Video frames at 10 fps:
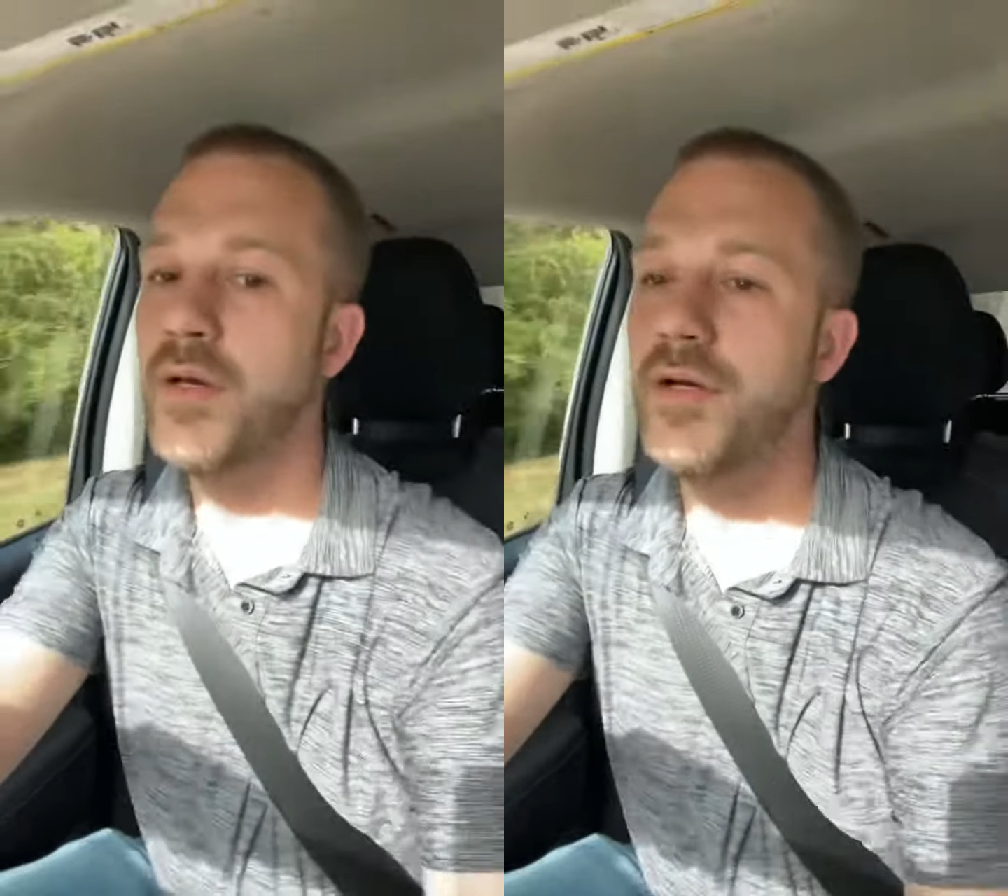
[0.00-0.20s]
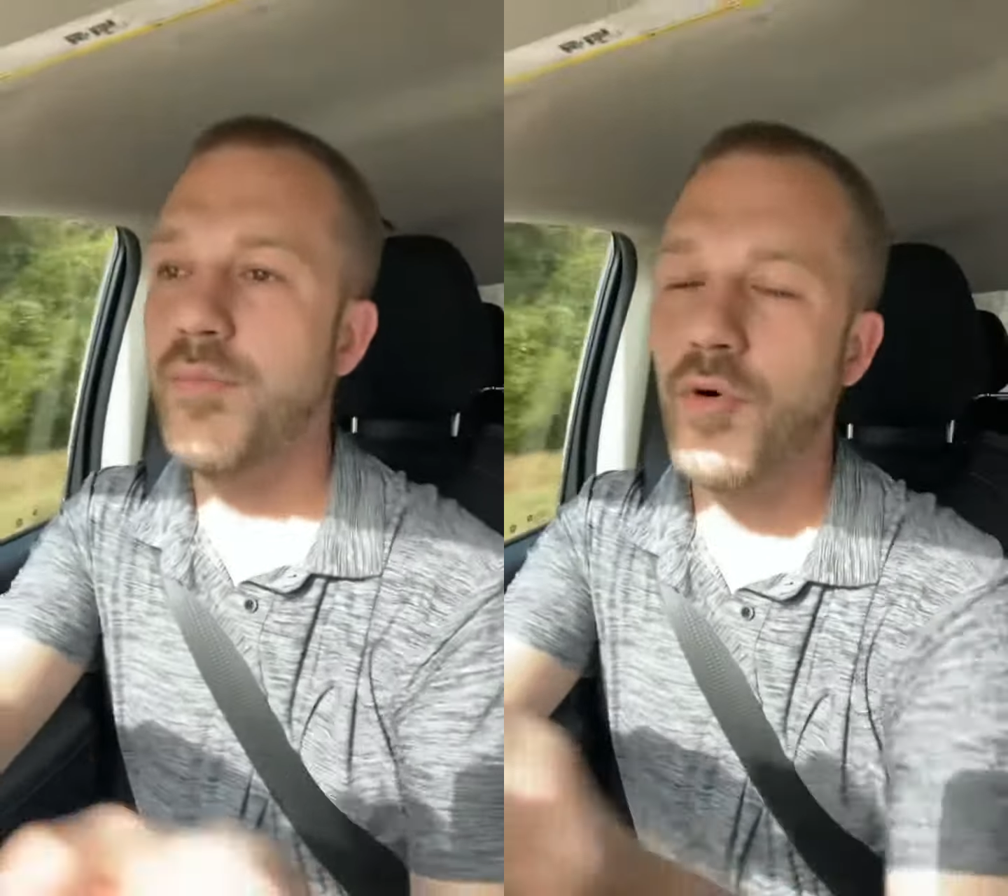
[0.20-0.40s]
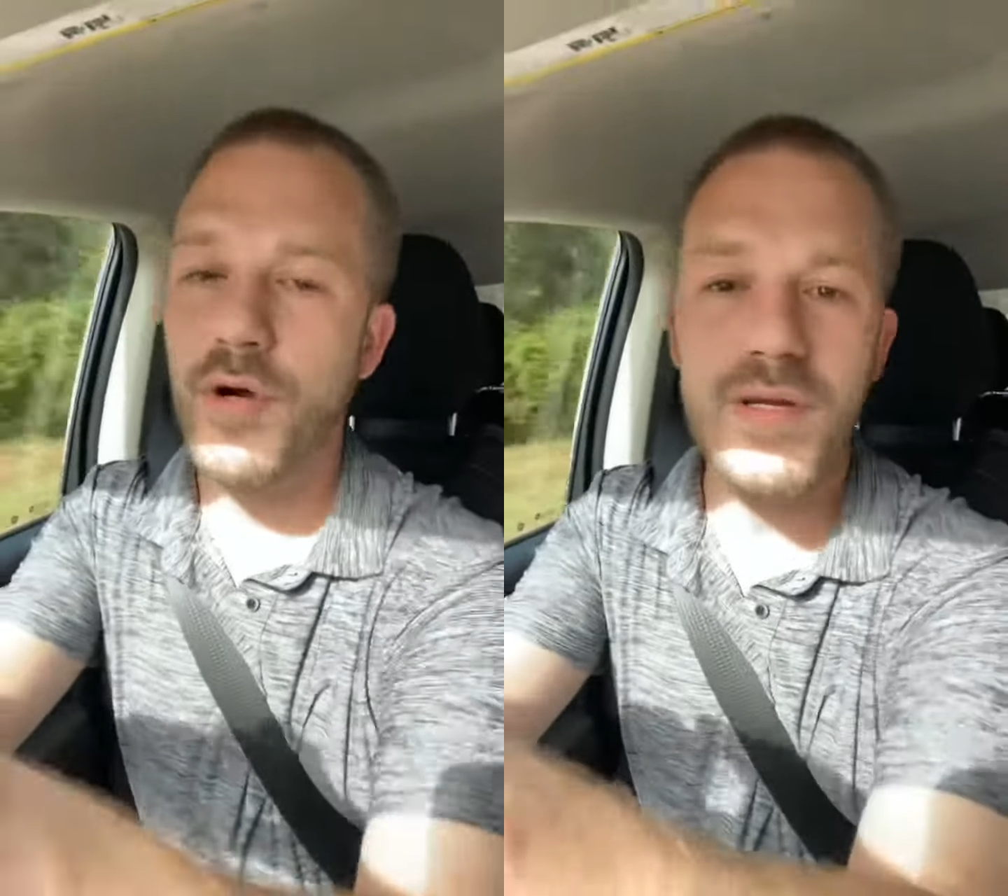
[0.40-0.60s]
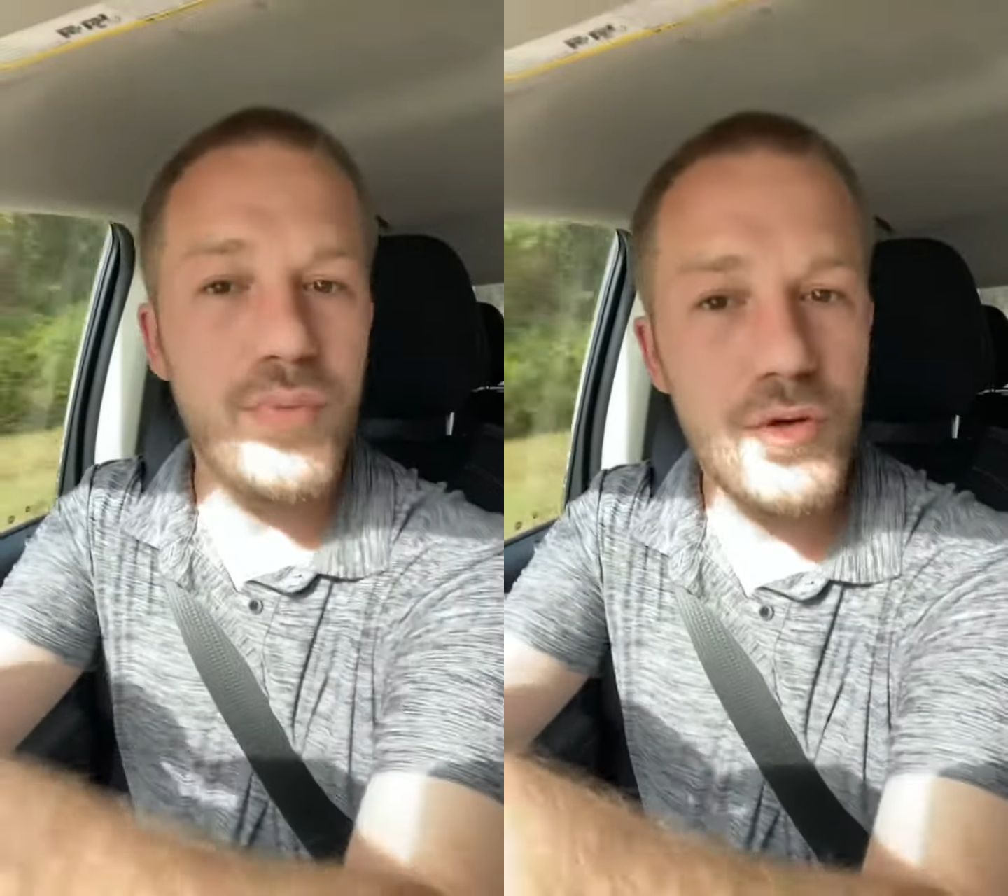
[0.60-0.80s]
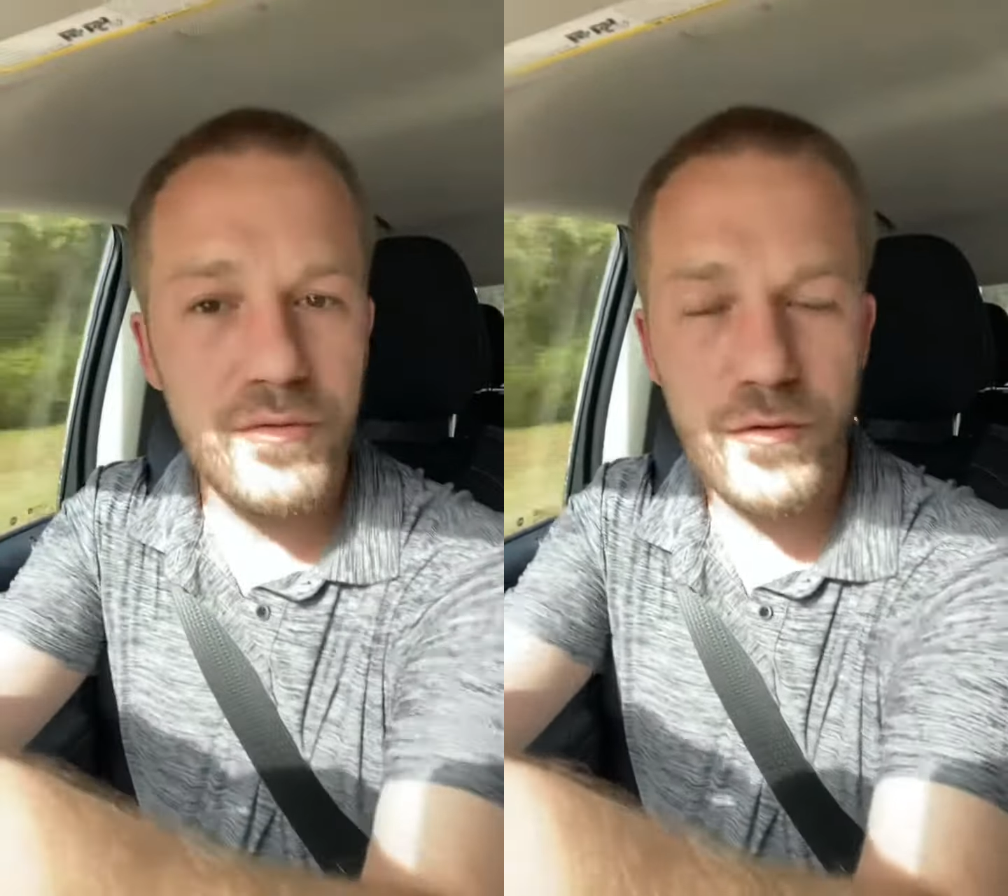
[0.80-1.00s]
Good
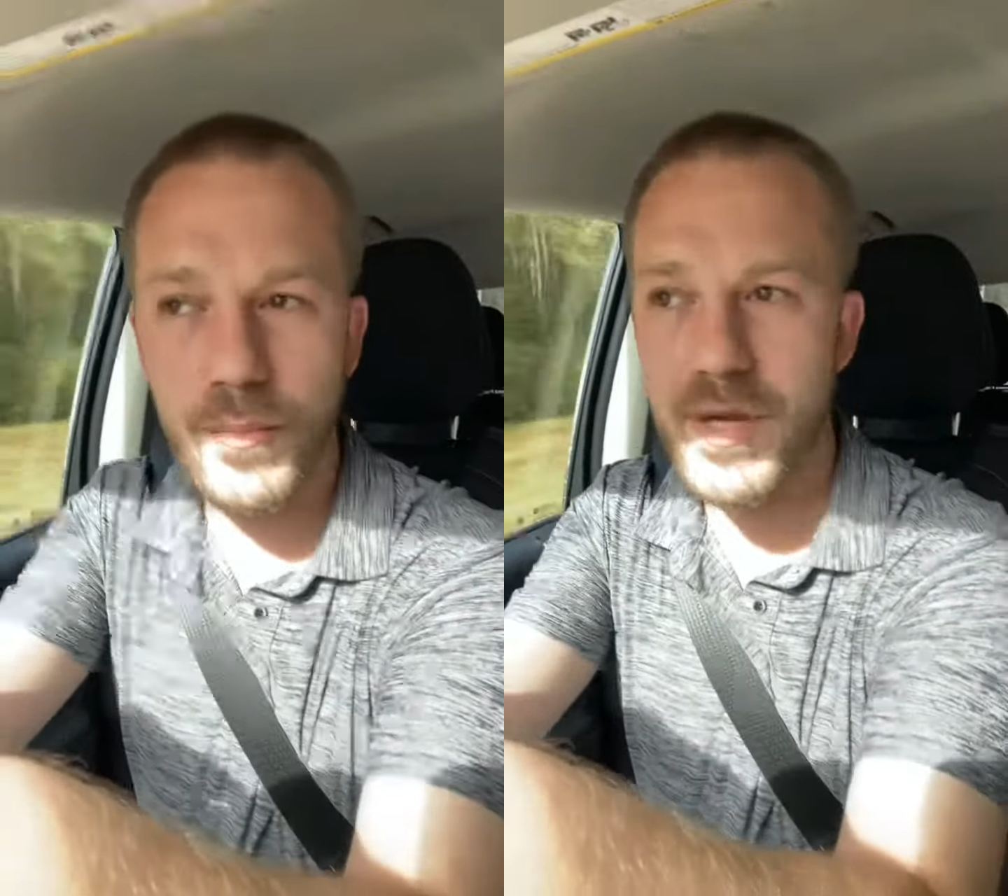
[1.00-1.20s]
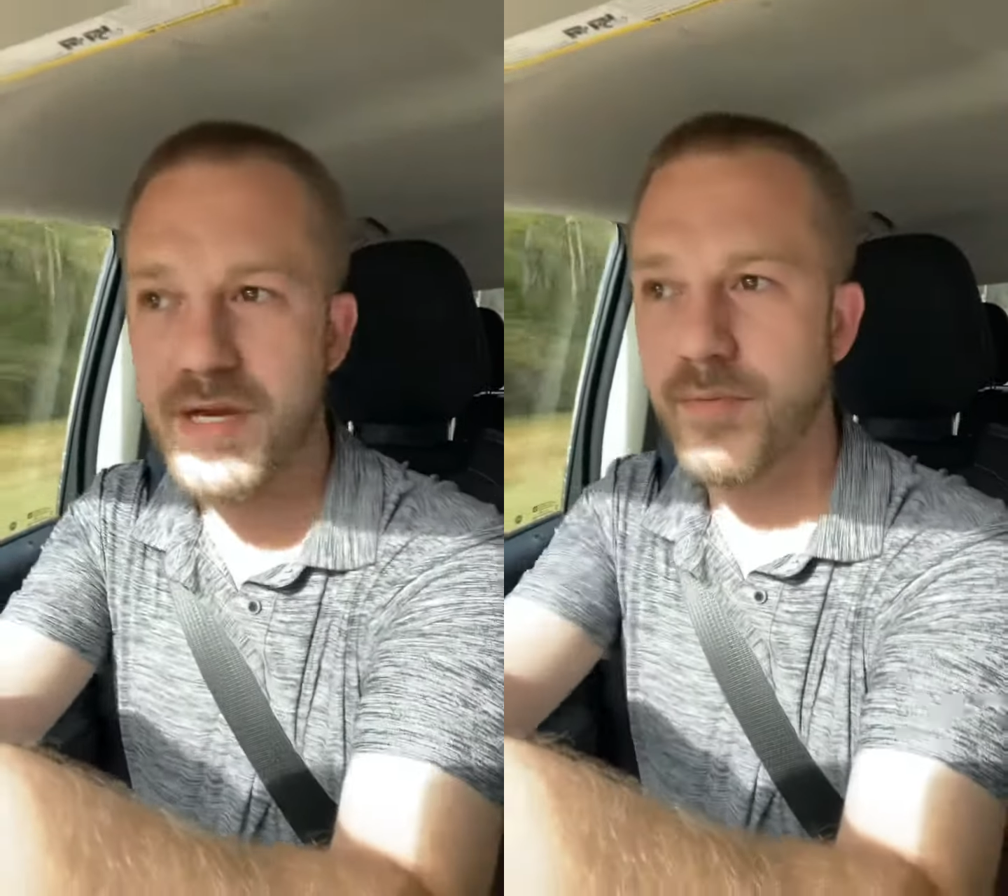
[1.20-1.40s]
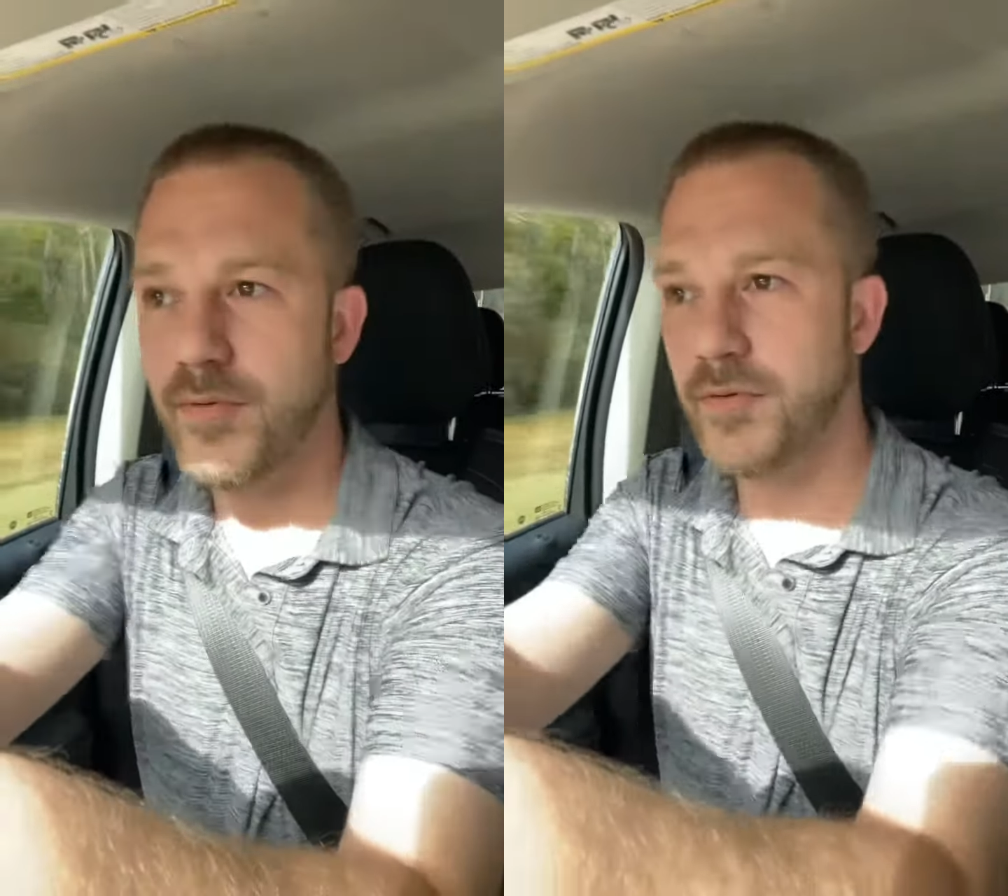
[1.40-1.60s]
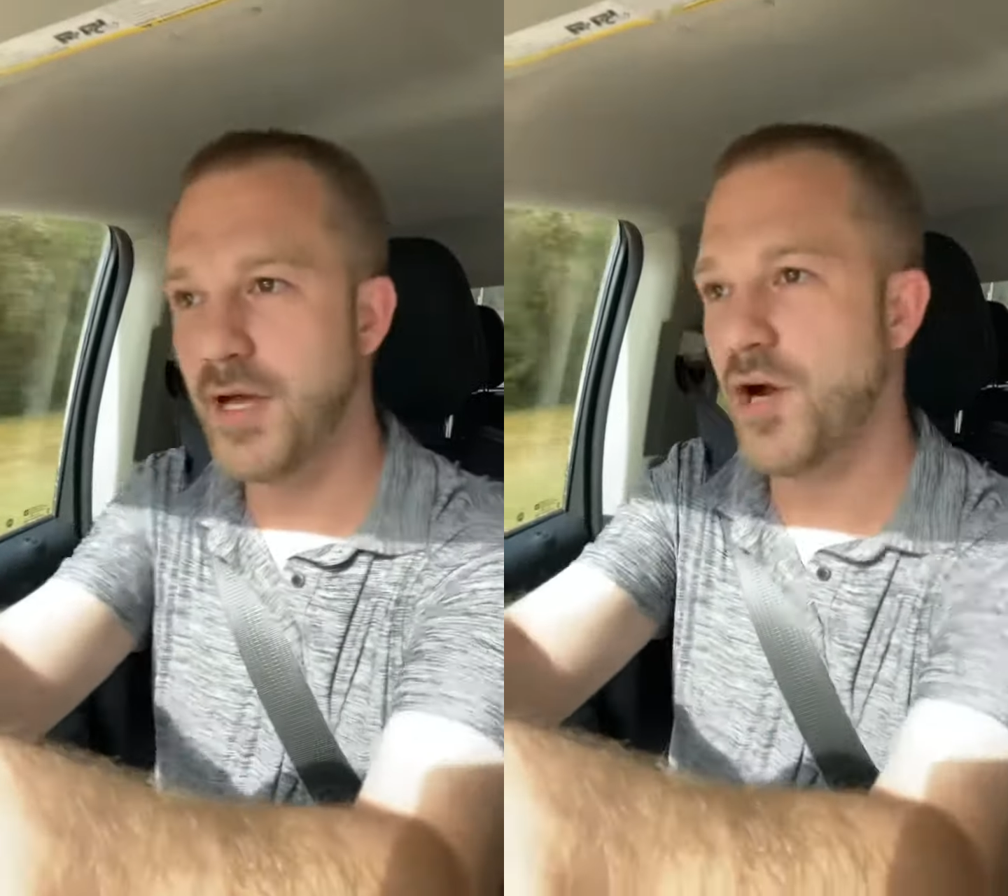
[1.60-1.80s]
morning, beautiful people.